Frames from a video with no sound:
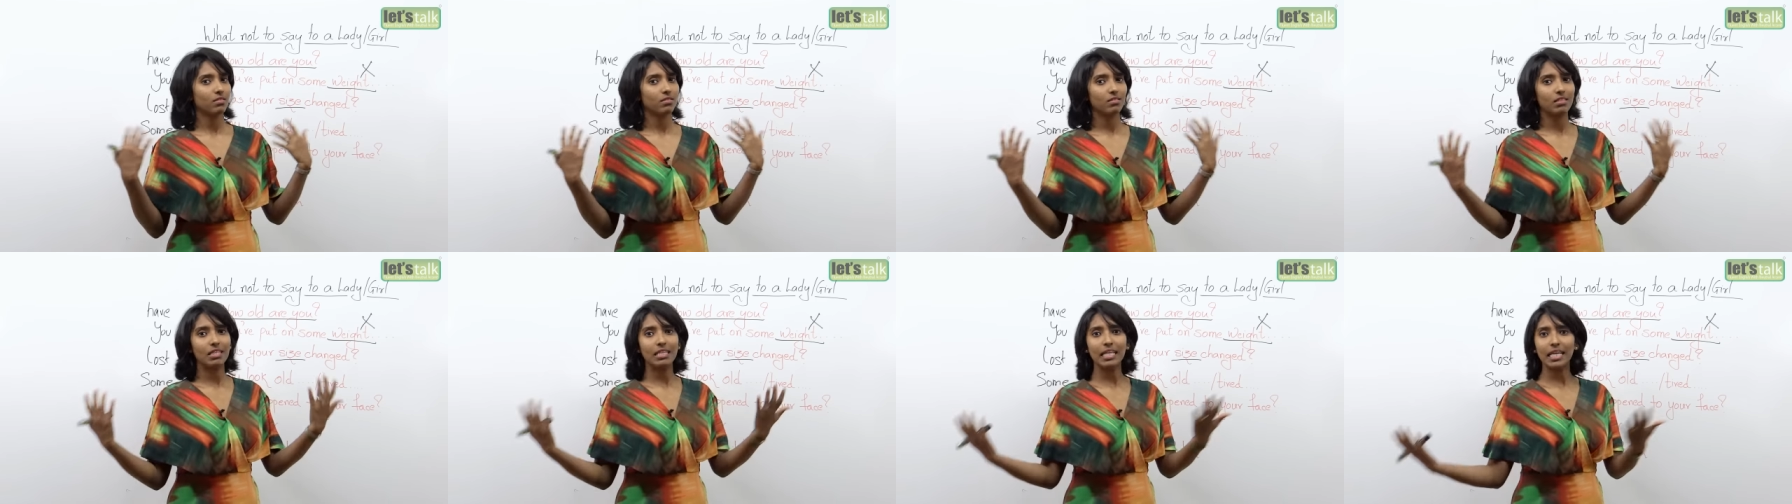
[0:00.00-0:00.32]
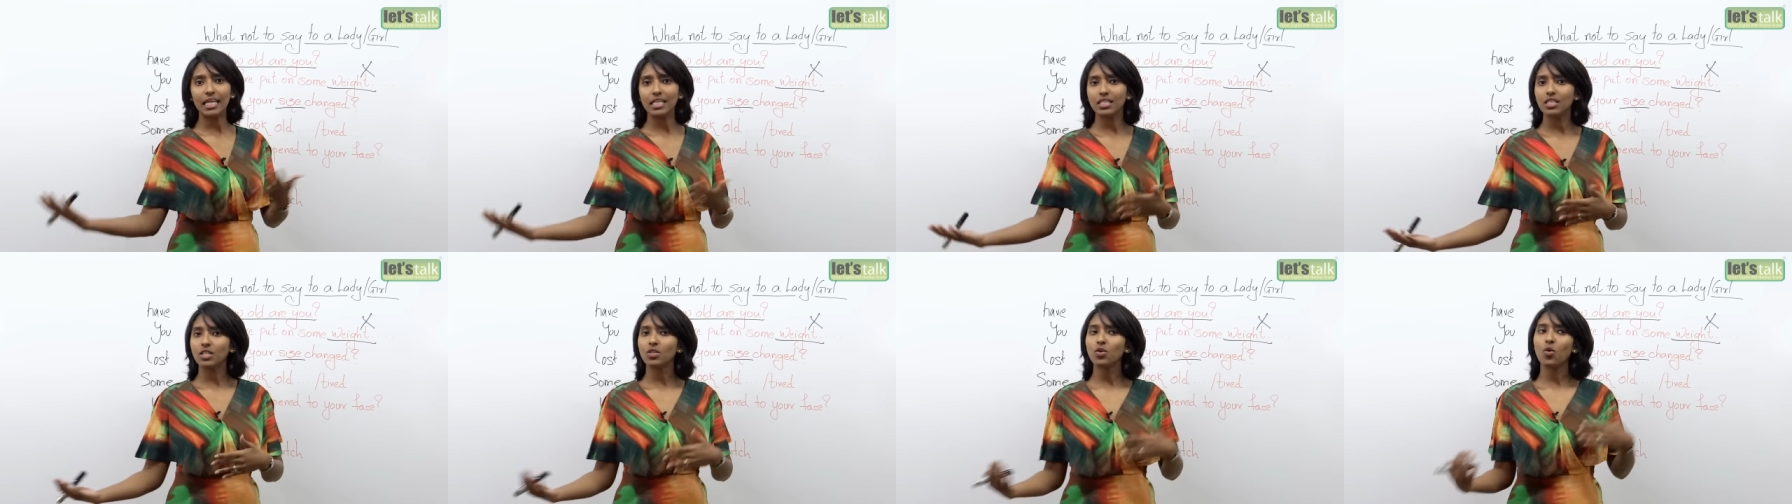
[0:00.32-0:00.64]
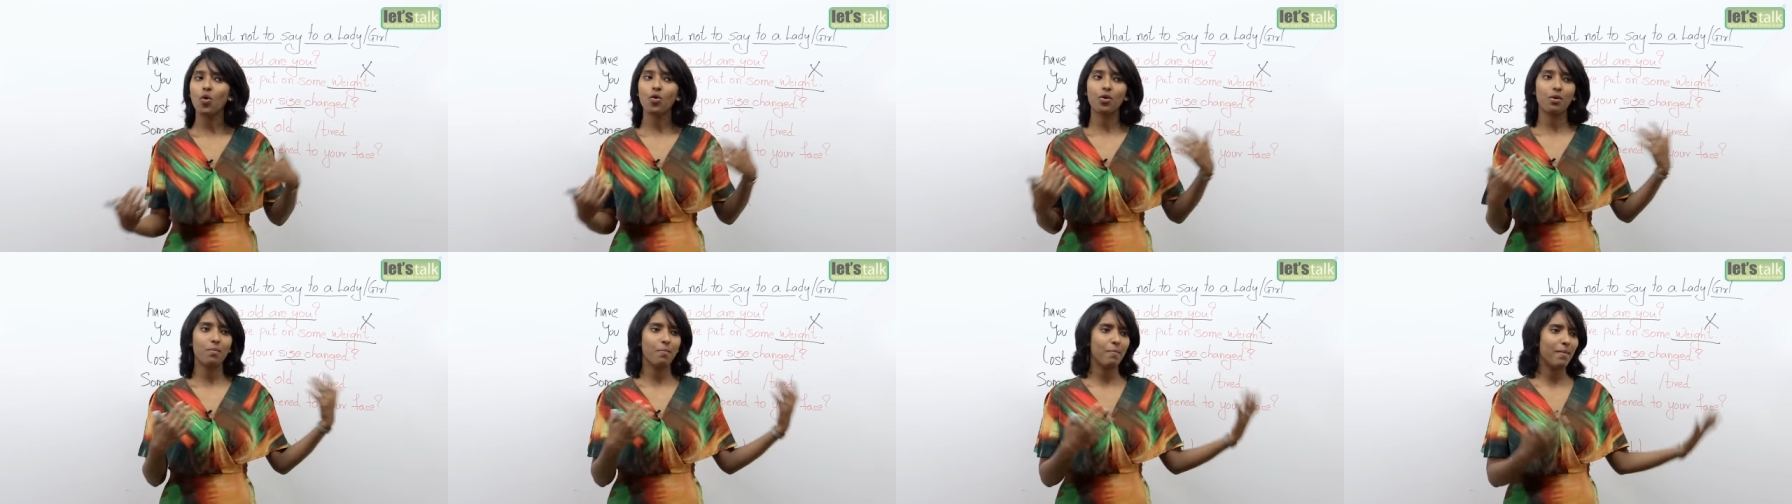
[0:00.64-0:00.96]
lady
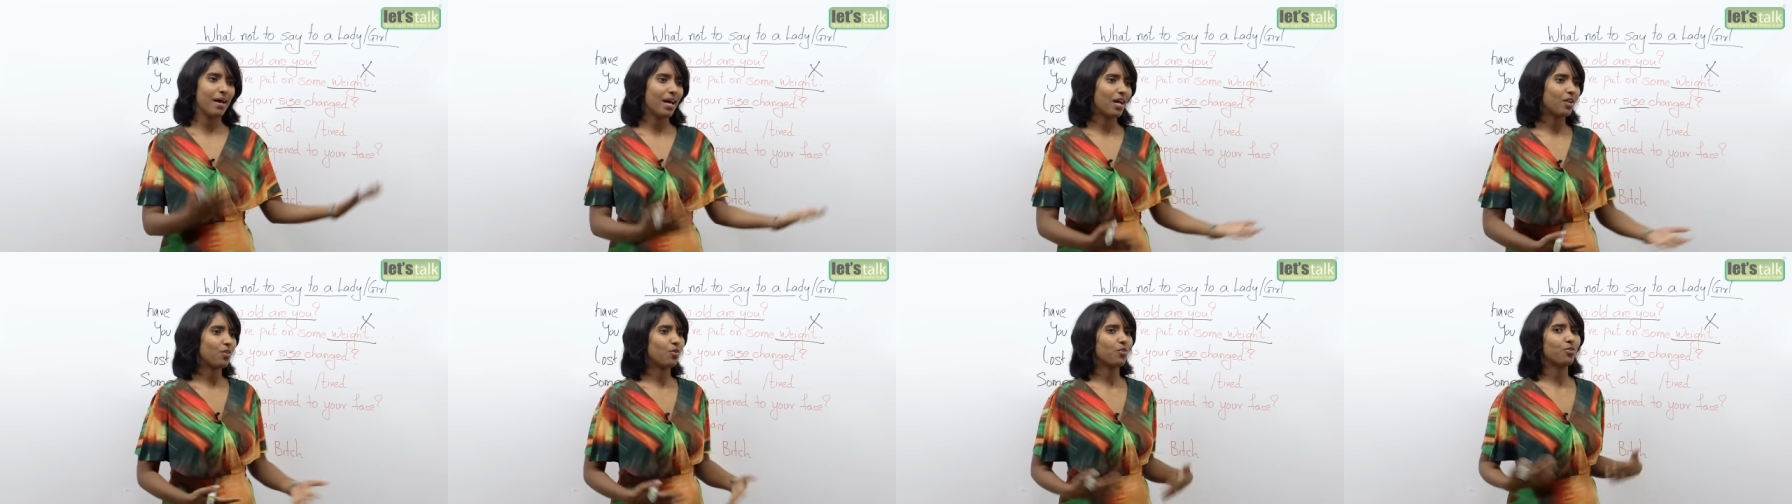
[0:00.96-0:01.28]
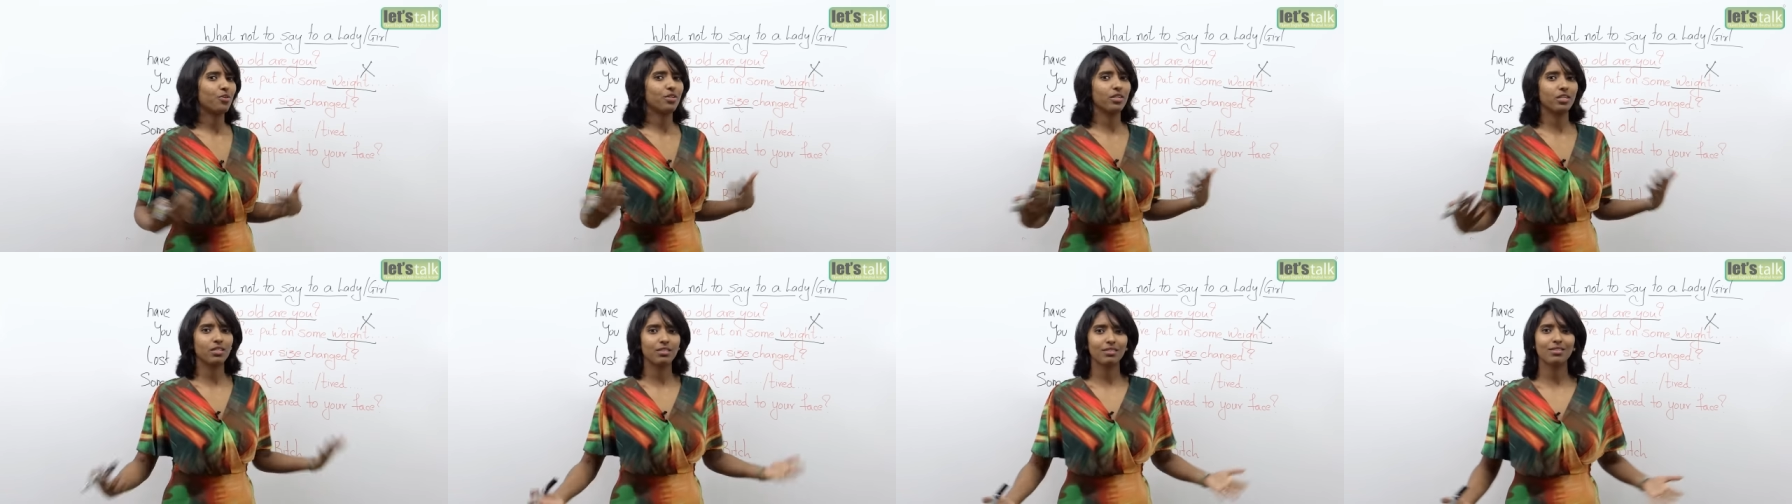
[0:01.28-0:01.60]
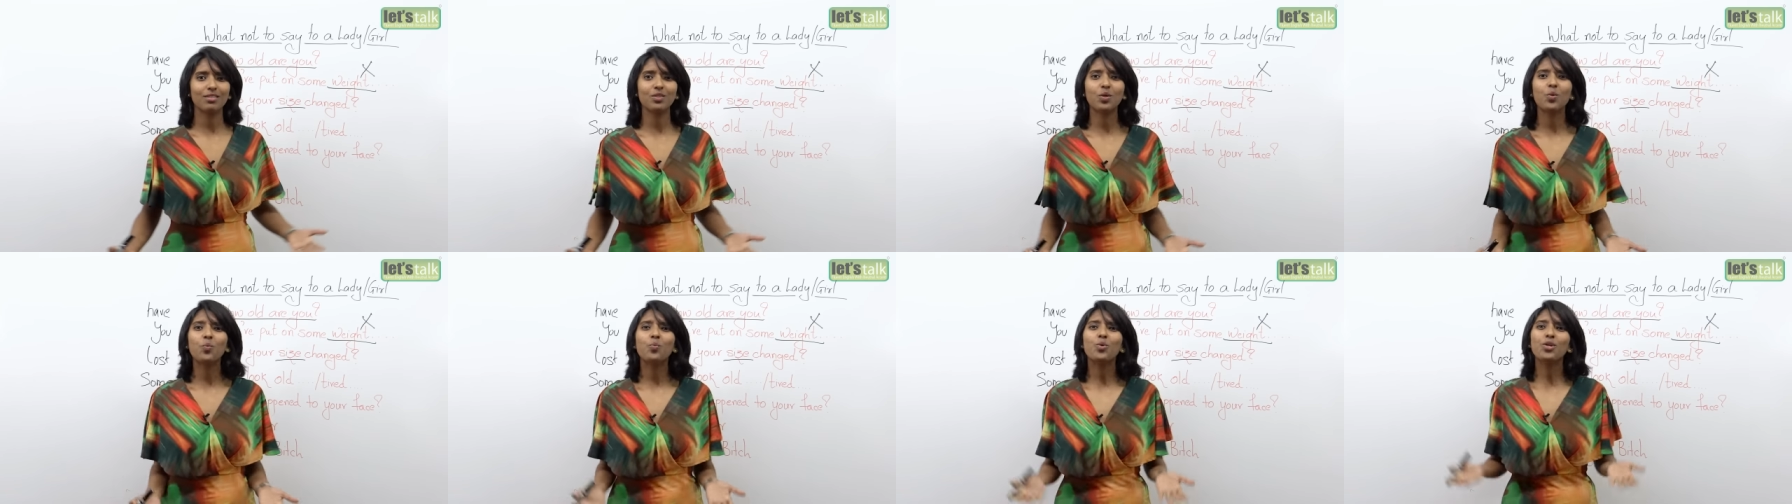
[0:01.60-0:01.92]
or a man or a girl,